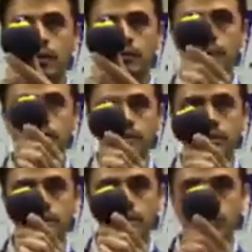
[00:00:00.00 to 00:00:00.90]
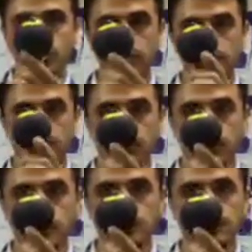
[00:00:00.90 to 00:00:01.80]
because this is a more
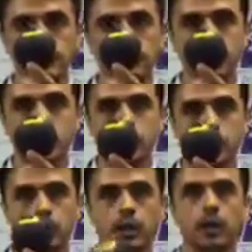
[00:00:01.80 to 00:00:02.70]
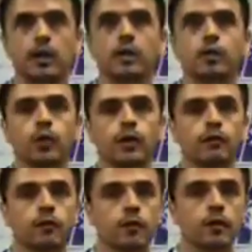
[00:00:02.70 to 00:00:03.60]
specific tool. Great
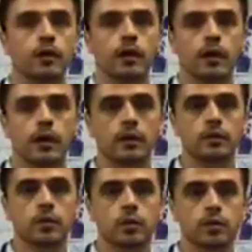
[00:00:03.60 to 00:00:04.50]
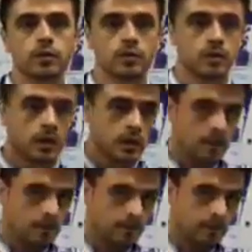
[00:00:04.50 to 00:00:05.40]
for shoulders,
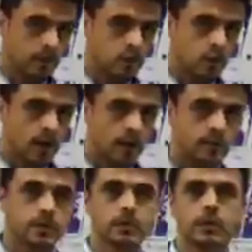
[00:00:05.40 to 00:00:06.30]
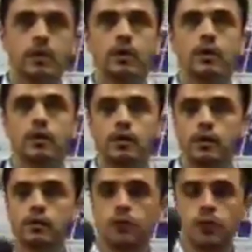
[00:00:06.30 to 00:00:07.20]
traps,
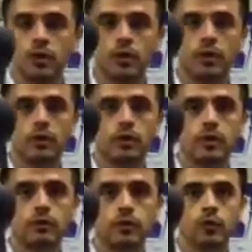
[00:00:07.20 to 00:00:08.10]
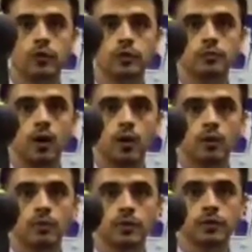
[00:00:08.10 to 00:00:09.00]
looking for the smaller
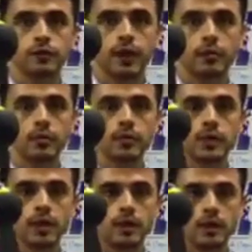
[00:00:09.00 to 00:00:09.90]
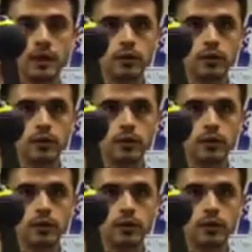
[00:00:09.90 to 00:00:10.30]
muscle fibers that.